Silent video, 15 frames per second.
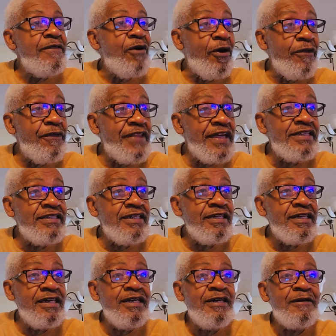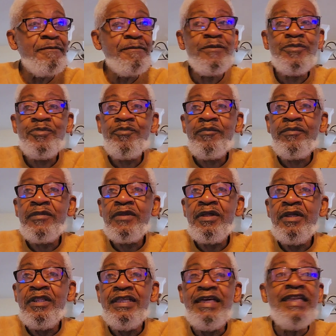authentic,
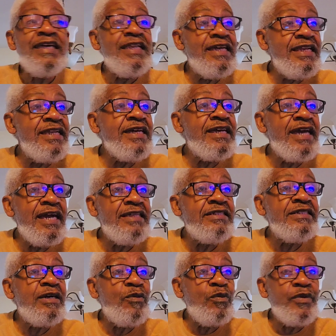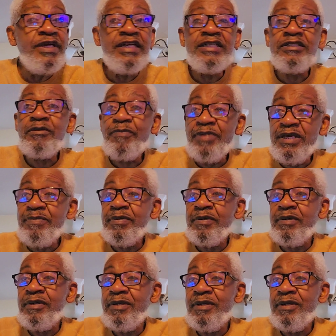then it indicates that we as a people